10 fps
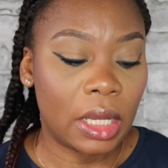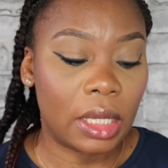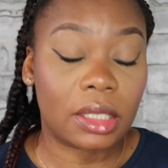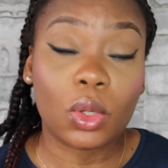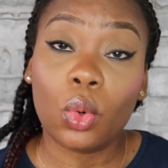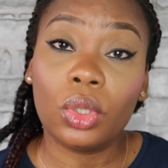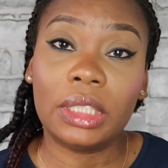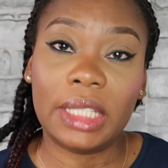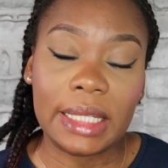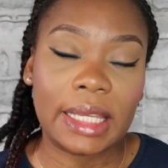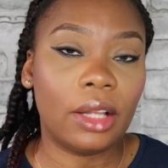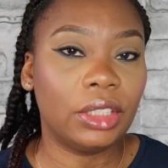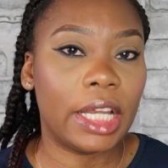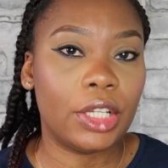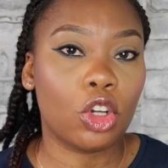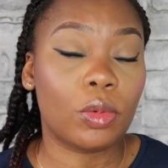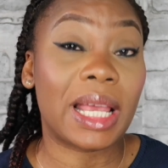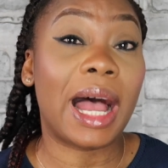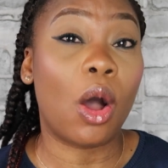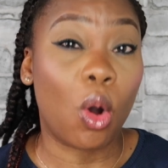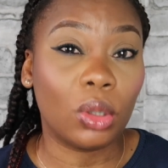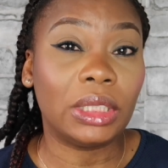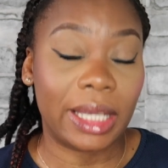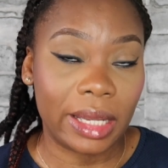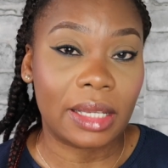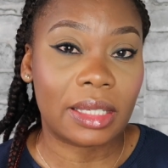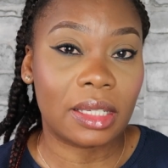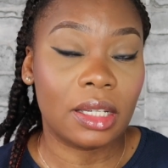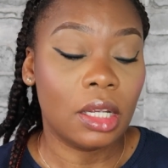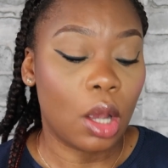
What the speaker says: So these healthcare jobs are odd cakes.